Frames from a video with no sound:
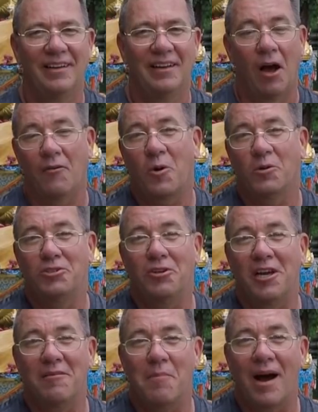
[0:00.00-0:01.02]
Of course, you
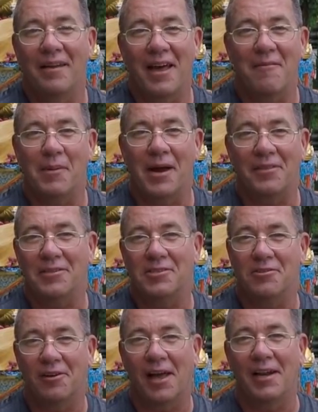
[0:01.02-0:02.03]
can buy that bathing
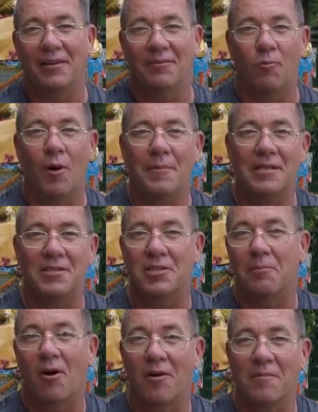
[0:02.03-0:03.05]
suit at any women's
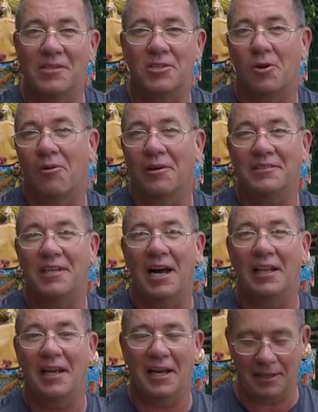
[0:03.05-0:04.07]
department store in
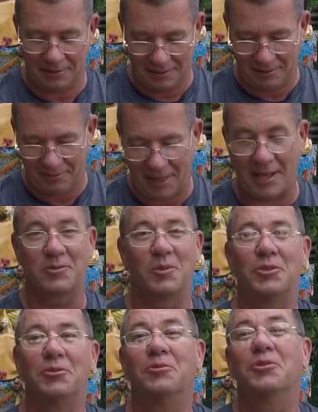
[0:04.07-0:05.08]
Thailand, if that's
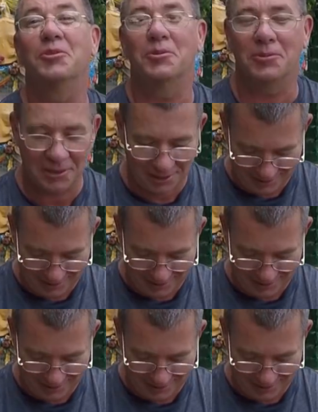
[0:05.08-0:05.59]
what you choose.